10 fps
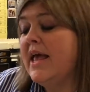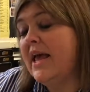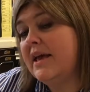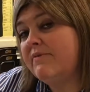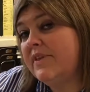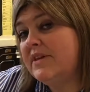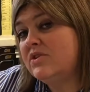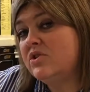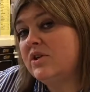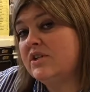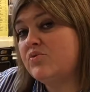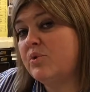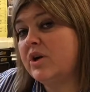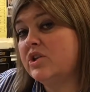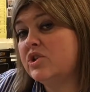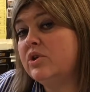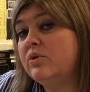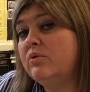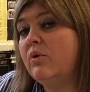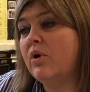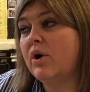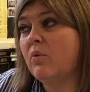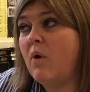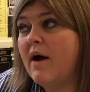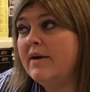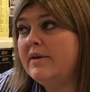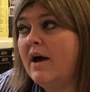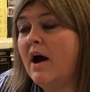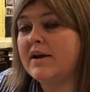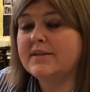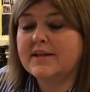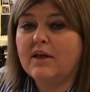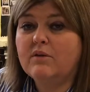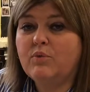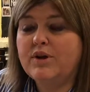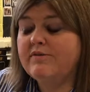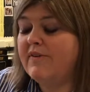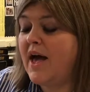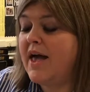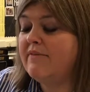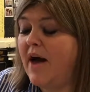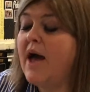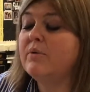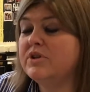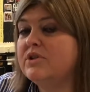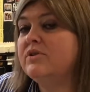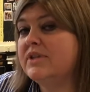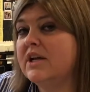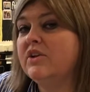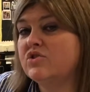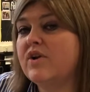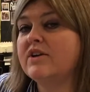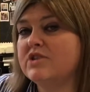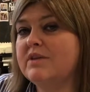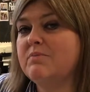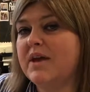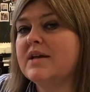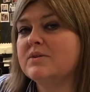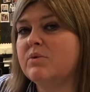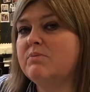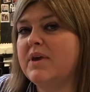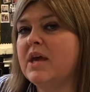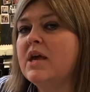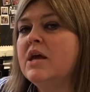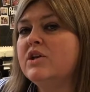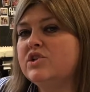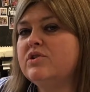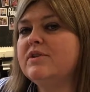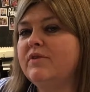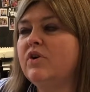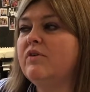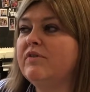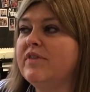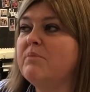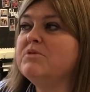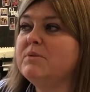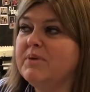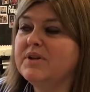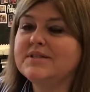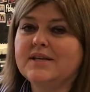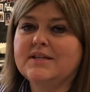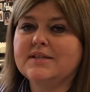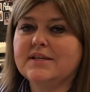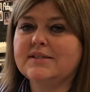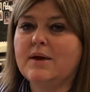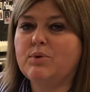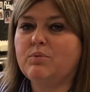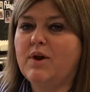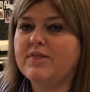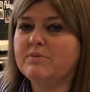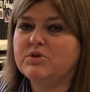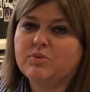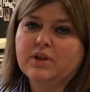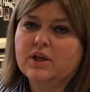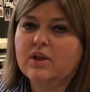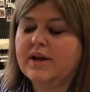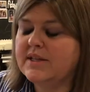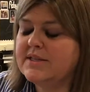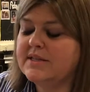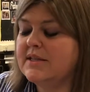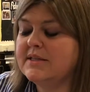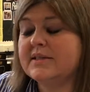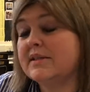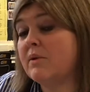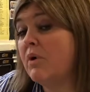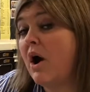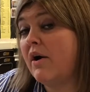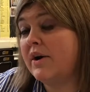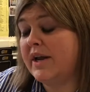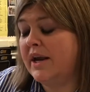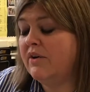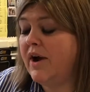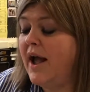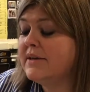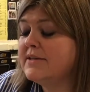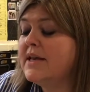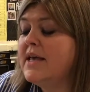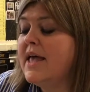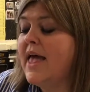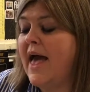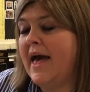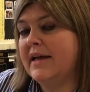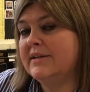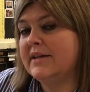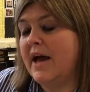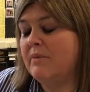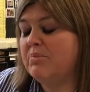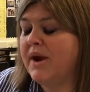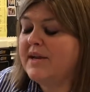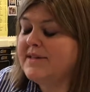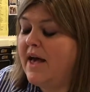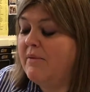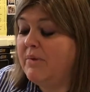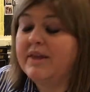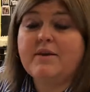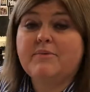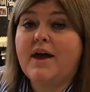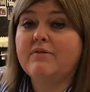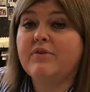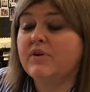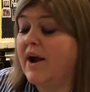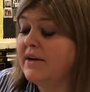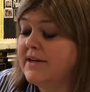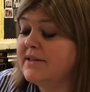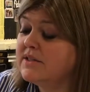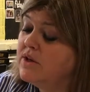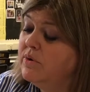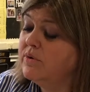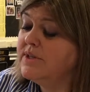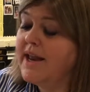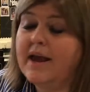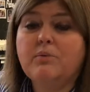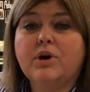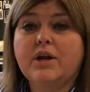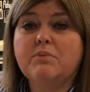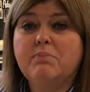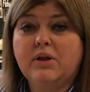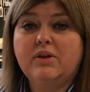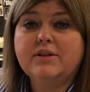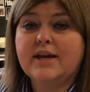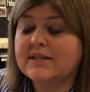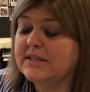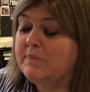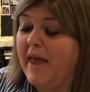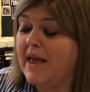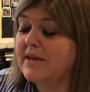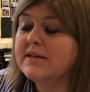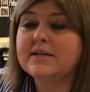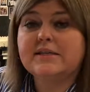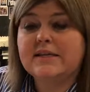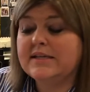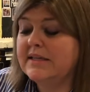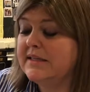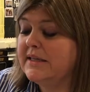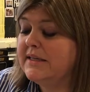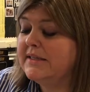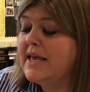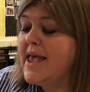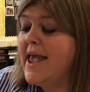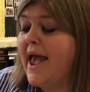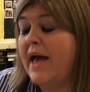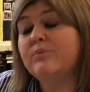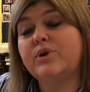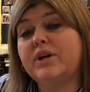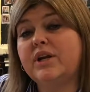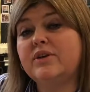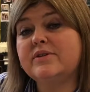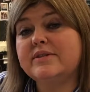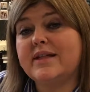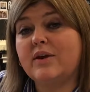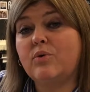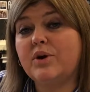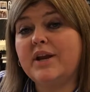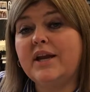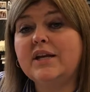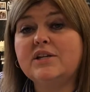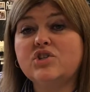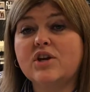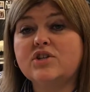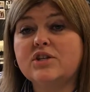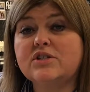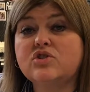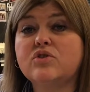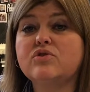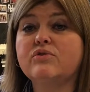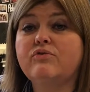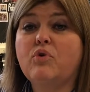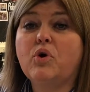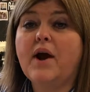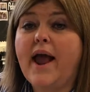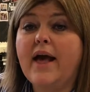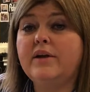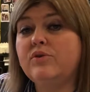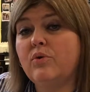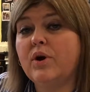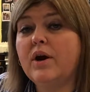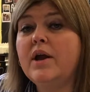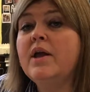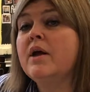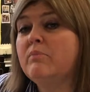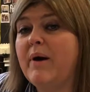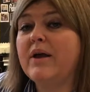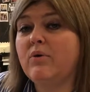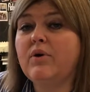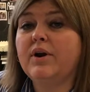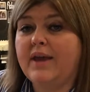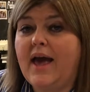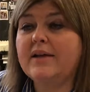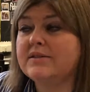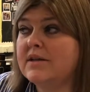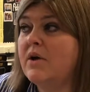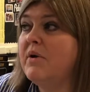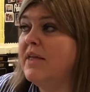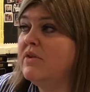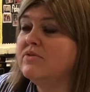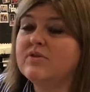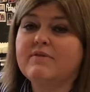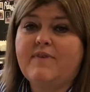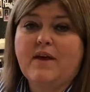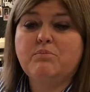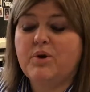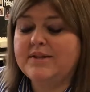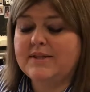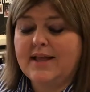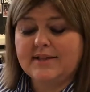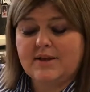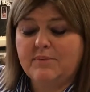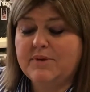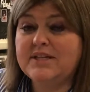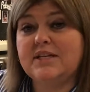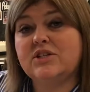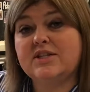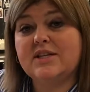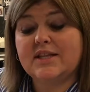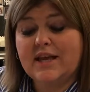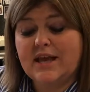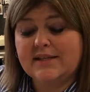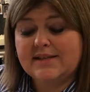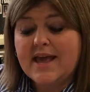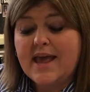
If these students were a 2 or a 1 on a scale of 1 to 5, I would do deconstruction because it would be too difficult for them to build sentences. I would want them to really look at sentences that were already correct and break them down for correctness. So today we're going to expand sentences, and we're going to use the coordinating conjunctions. Those are for and nor, but, or, yet, so, and those are the fanboys, and that's how I'm going to teach it to the kids.